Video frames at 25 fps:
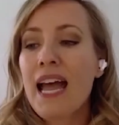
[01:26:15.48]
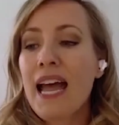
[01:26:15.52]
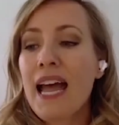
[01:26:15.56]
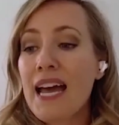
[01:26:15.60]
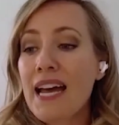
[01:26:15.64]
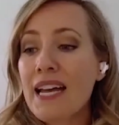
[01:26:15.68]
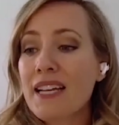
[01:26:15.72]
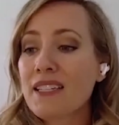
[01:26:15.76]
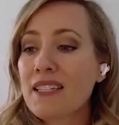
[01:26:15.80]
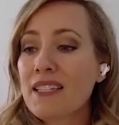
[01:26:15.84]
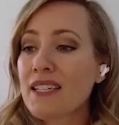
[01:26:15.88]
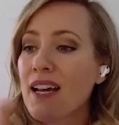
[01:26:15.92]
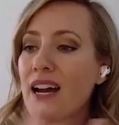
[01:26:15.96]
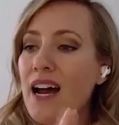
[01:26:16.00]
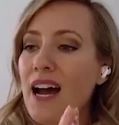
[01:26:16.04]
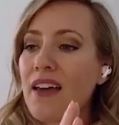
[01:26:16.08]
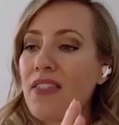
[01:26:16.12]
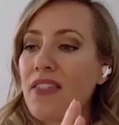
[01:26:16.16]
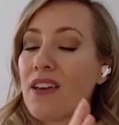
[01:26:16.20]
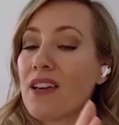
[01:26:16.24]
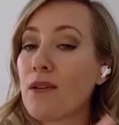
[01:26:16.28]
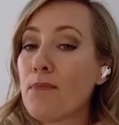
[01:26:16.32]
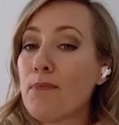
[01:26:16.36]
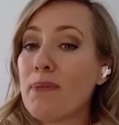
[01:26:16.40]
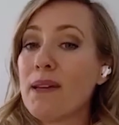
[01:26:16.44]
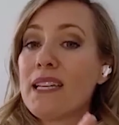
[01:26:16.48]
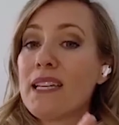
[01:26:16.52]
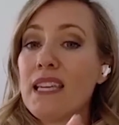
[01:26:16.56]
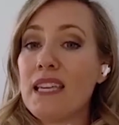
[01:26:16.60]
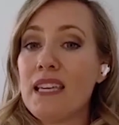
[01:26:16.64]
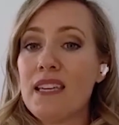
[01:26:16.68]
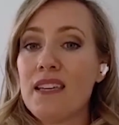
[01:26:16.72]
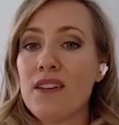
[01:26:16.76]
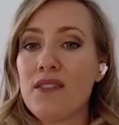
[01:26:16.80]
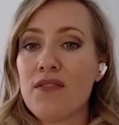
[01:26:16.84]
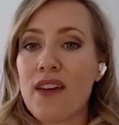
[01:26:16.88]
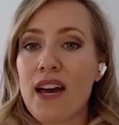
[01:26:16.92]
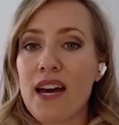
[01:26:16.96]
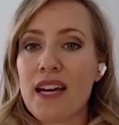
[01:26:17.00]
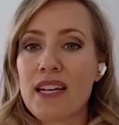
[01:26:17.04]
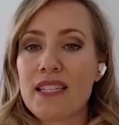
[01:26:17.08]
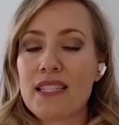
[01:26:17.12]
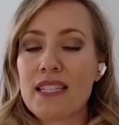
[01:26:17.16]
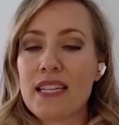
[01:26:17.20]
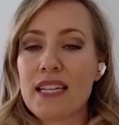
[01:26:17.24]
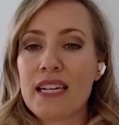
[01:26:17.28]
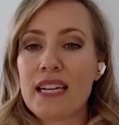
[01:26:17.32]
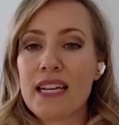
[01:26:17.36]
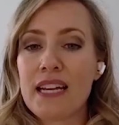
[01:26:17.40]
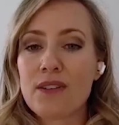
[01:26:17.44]
And I think a big key of that
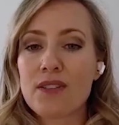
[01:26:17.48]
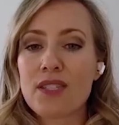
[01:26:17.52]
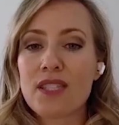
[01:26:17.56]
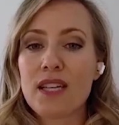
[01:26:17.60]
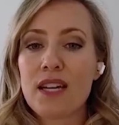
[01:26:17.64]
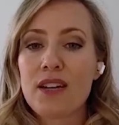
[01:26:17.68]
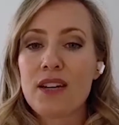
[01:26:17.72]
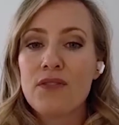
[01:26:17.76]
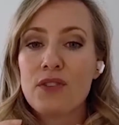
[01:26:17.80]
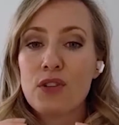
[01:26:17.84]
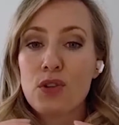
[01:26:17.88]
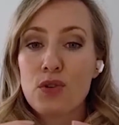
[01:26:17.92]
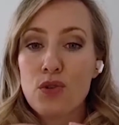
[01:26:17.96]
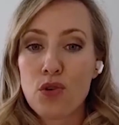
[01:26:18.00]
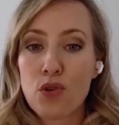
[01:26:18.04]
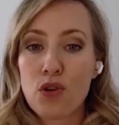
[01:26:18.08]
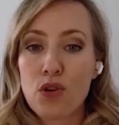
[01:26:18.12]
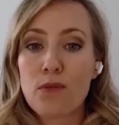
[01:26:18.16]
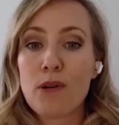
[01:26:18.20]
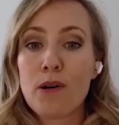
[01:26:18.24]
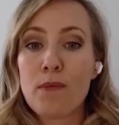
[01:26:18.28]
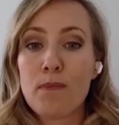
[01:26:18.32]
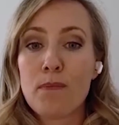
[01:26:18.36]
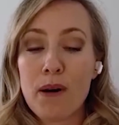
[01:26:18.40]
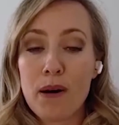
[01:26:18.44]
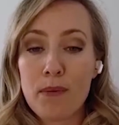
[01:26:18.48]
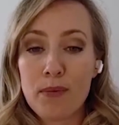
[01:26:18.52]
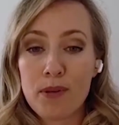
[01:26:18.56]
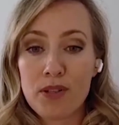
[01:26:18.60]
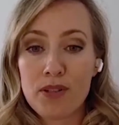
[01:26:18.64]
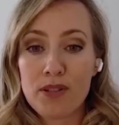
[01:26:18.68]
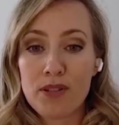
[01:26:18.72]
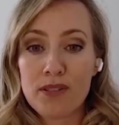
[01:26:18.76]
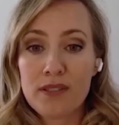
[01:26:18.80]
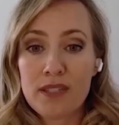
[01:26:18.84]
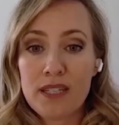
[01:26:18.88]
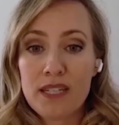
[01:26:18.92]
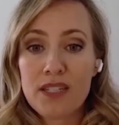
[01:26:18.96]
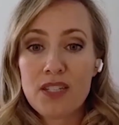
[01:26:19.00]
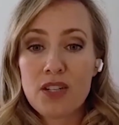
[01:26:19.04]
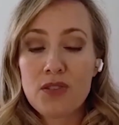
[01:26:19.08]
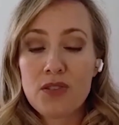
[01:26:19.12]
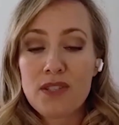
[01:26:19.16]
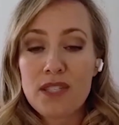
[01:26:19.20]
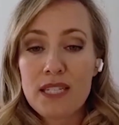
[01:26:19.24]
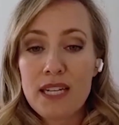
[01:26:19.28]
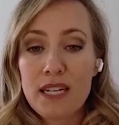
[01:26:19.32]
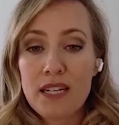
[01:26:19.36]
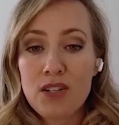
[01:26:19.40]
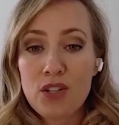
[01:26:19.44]
is getting outside of your normal bubble.
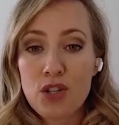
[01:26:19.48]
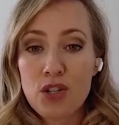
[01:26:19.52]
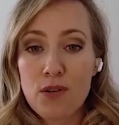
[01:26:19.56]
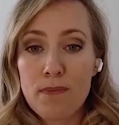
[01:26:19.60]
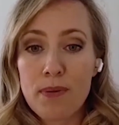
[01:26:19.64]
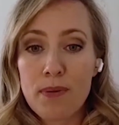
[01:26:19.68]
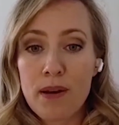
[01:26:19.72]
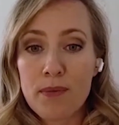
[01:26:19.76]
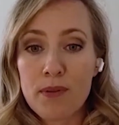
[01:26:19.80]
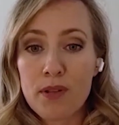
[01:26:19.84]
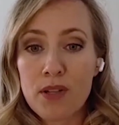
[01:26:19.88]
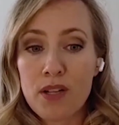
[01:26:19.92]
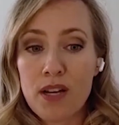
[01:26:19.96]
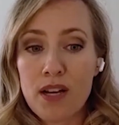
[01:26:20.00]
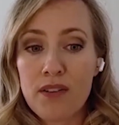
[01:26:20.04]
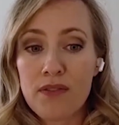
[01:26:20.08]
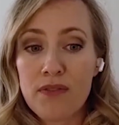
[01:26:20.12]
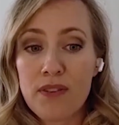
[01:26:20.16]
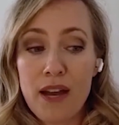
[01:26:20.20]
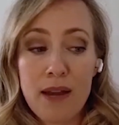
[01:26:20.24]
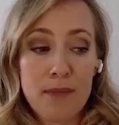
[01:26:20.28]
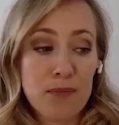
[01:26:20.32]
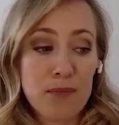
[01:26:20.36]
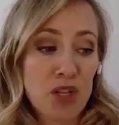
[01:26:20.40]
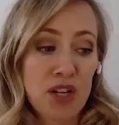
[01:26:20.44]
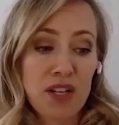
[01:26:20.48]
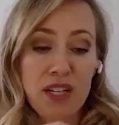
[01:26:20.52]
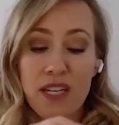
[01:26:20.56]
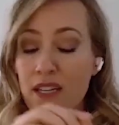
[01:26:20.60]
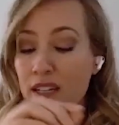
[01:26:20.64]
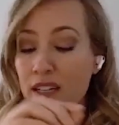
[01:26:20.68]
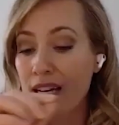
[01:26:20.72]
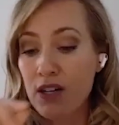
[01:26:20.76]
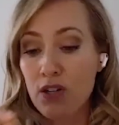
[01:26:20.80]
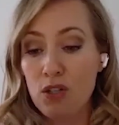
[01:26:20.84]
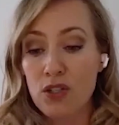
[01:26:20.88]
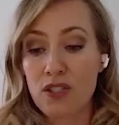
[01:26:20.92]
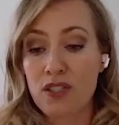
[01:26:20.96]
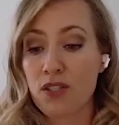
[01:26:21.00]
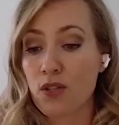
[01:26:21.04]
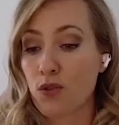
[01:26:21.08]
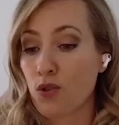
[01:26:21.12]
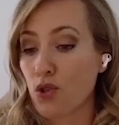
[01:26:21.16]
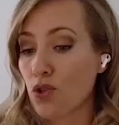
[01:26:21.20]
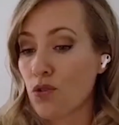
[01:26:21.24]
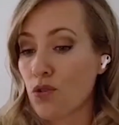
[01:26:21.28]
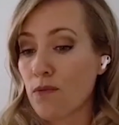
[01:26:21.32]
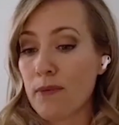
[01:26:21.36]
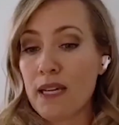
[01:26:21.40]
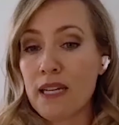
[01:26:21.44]
Don't stay in your bubble of, I'm talking like on
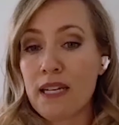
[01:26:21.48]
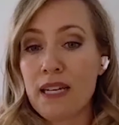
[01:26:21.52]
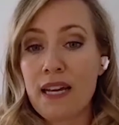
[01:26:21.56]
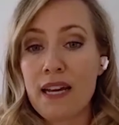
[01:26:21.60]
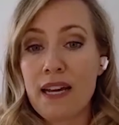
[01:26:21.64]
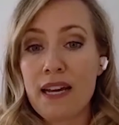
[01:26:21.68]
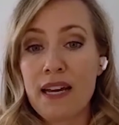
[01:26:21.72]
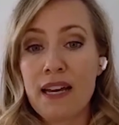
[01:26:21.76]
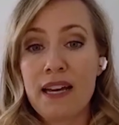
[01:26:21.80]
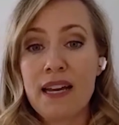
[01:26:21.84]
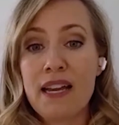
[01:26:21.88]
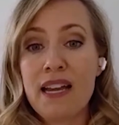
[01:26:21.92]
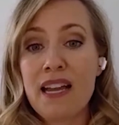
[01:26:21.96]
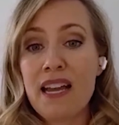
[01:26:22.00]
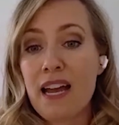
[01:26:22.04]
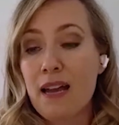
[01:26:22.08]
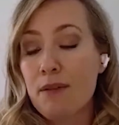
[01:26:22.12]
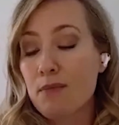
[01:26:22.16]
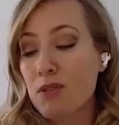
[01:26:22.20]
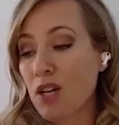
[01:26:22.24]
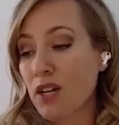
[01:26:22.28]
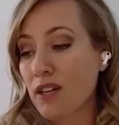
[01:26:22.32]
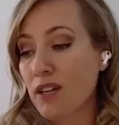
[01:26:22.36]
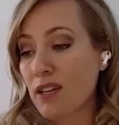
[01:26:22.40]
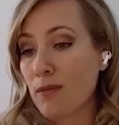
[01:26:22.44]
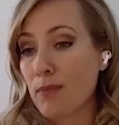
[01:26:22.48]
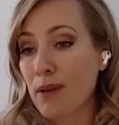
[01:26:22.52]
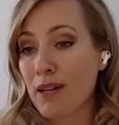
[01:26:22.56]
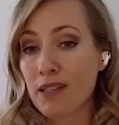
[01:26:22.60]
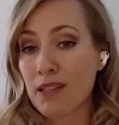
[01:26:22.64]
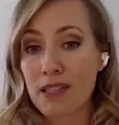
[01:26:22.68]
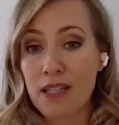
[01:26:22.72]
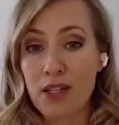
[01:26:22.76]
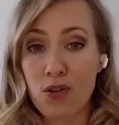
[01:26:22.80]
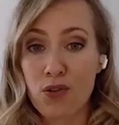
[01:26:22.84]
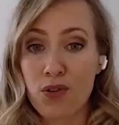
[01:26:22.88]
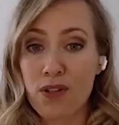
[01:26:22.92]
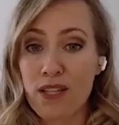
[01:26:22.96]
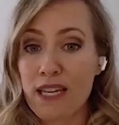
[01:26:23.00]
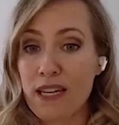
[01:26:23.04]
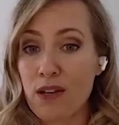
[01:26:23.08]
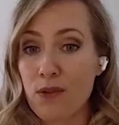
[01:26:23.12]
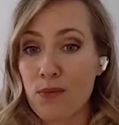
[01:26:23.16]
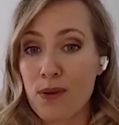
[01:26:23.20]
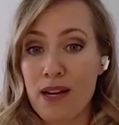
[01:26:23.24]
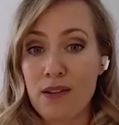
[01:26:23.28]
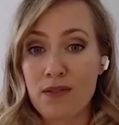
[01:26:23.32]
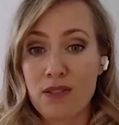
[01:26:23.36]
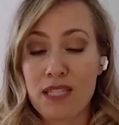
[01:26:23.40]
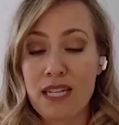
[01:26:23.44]
social media, I'm talking about literally
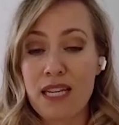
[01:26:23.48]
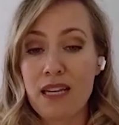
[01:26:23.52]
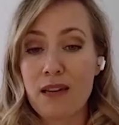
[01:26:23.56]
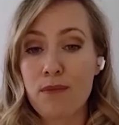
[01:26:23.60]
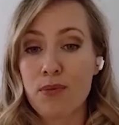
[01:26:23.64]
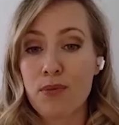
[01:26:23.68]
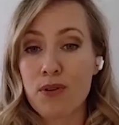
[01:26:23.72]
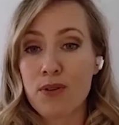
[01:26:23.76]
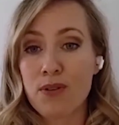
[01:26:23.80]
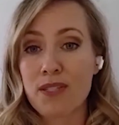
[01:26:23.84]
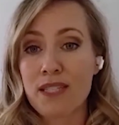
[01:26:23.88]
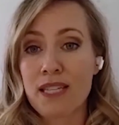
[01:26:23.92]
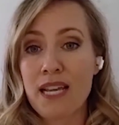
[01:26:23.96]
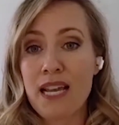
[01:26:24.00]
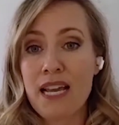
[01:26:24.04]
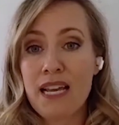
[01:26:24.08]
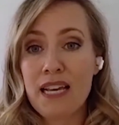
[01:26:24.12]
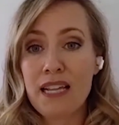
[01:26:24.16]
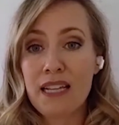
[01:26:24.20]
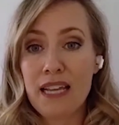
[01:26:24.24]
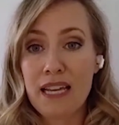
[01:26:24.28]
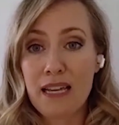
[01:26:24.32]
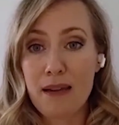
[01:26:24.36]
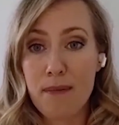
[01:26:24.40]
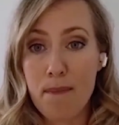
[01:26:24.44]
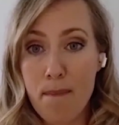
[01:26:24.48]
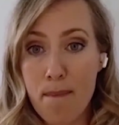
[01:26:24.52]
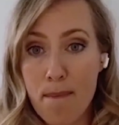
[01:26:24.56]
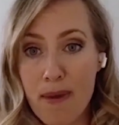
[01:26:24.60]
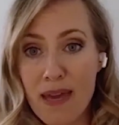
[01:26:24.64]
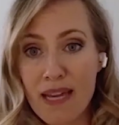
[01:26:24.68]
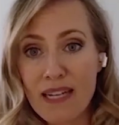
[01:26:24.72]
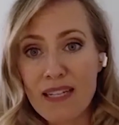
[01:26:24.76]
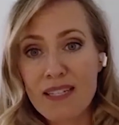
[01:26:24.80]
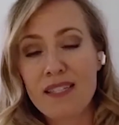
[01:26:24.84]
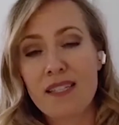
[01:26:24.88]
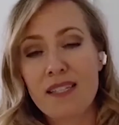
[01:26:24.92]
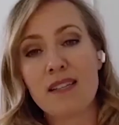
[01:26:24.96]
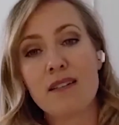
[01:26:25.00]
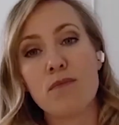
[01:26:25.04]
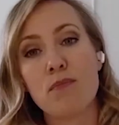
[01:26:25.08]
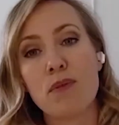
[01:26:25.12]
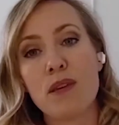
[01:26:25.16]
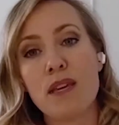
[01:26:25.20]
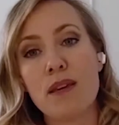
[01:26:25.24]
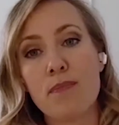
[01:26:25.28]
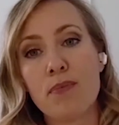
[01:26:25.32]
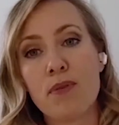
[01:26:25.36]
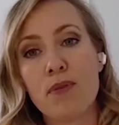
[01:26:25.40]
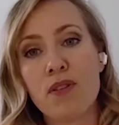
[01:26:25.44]
around tables. Like mix in
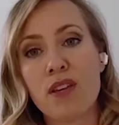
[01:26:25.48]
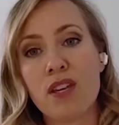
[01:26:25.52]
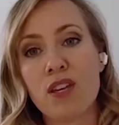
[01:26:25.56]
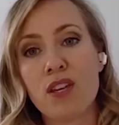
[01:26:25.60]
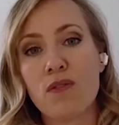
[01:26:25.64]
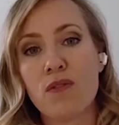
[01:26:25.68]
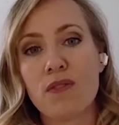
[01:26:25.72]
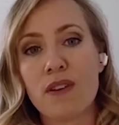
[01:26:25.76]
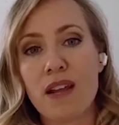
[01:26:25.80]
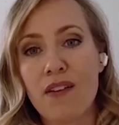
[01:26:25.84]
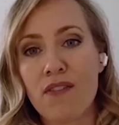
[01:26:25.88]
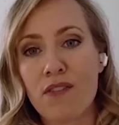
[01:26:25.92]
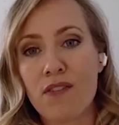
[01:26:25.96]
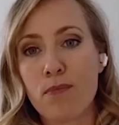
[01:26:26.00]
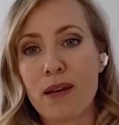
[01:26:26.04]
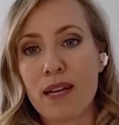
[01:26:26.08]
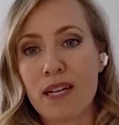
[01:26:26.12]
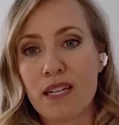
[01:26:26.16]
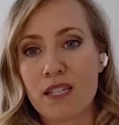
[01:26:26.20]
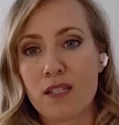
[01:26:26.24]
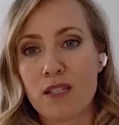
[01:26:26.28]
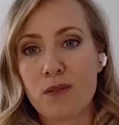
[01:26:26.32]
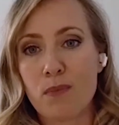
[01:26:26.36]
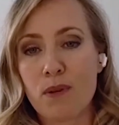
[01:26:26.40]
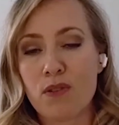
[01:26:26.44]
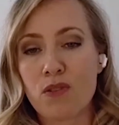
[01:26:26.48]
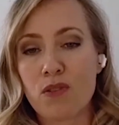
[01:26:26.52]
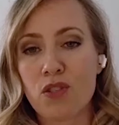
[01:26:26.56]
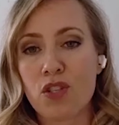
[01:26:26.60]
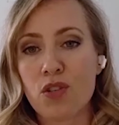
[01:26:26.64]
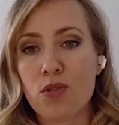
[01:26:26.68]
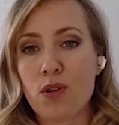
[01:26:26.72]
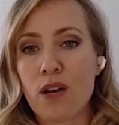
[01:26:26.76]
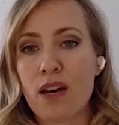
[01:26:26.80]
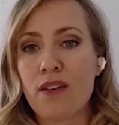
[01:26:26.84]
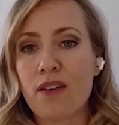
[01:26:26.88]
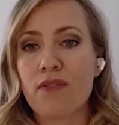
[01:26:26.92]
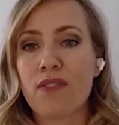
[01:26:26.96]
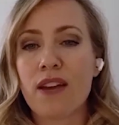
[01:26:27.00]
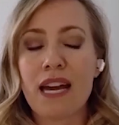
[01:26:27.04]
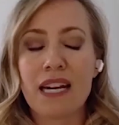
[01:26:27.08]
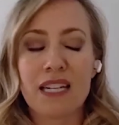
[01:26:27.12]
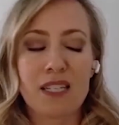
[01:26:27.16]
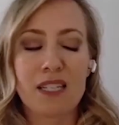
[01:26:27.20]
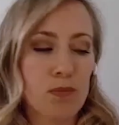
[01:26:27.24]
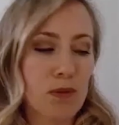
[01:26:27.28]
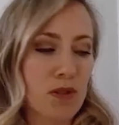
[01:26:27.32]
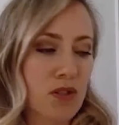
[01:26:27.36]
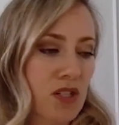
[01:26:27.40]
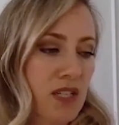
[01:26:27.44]
people that you've never been exposed to, have
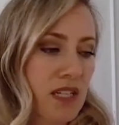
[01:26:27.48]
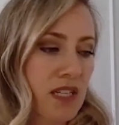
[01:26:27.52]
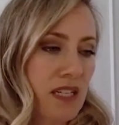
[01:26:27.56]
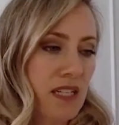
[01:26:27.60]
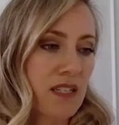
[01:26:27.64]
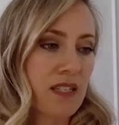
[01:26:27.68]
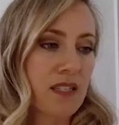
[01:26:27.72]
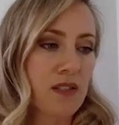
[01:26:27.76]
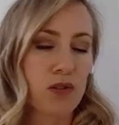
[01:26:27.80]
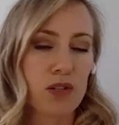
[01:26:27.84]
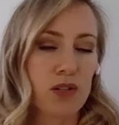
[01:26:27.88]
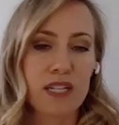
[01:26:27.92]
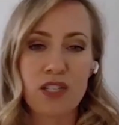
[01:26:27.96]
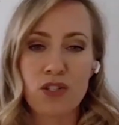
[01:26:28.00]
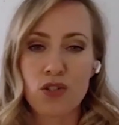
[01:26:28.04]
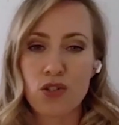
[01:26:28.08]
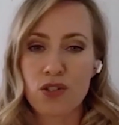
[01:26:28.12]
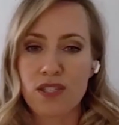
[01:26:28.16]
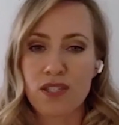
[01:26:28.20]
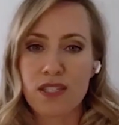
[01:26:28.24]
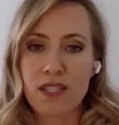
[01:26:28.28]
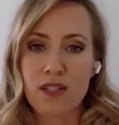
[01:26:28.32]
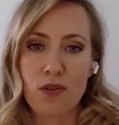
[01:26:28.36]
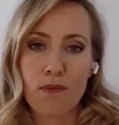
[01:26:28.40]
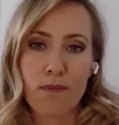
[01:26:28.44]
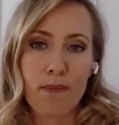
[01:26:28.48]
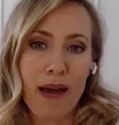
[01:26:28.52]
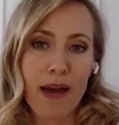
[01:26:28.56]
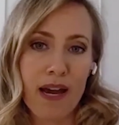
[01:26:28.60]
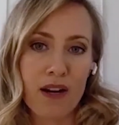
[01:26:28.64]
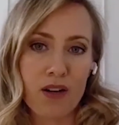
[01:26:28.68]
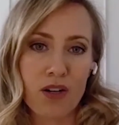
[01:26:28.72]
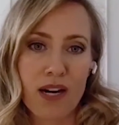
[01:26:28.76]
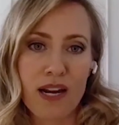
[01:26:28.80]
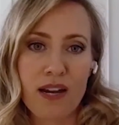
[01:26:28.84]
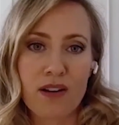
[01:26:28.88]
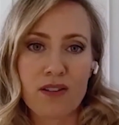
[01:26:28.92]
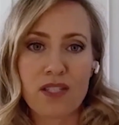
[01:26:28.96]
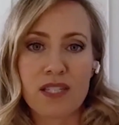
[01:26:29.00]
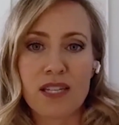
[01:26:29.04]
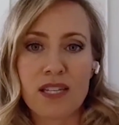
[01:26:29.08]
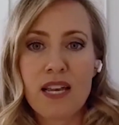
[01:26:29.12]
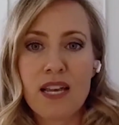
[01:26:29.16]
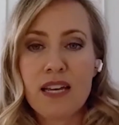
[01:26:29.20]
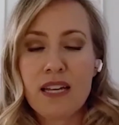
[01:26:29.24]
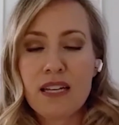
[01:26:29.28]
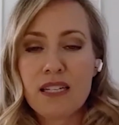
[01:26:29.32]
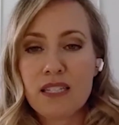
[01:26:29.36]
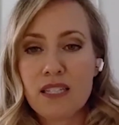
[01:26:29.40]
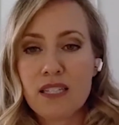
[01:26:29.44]
expertise or interests or backgrounds
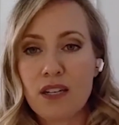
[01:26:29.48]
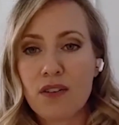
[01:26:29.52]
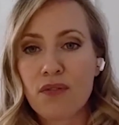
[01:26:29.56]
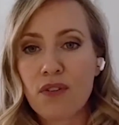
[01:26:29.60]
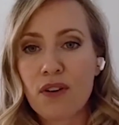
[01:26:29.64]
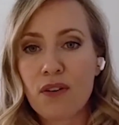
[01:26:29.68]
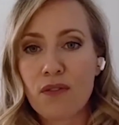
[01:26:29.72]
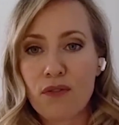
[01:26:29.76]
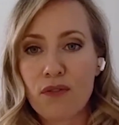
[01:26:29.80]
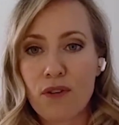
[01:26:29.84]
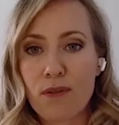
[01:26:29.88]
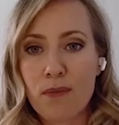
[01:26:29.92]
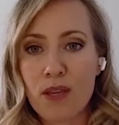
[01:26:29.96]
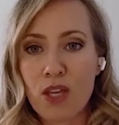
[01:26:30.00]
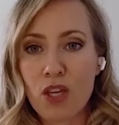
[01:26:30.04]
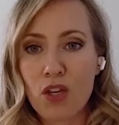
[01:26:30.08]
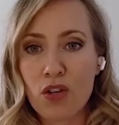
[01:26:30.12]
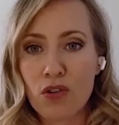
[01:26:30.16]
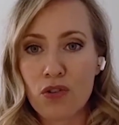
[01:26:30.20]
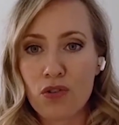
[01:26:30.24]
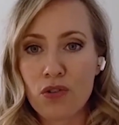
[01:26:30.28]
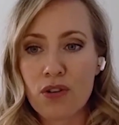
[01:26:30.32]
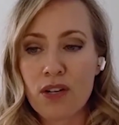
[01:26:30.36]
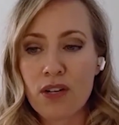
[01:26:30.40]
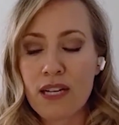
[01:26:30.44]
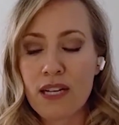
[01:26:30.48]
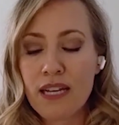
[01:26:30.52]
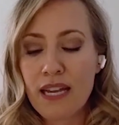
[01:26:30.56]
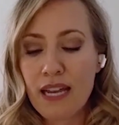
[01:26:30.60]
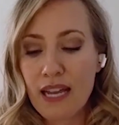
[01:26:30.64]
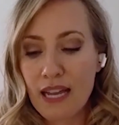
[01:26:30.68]
different from you.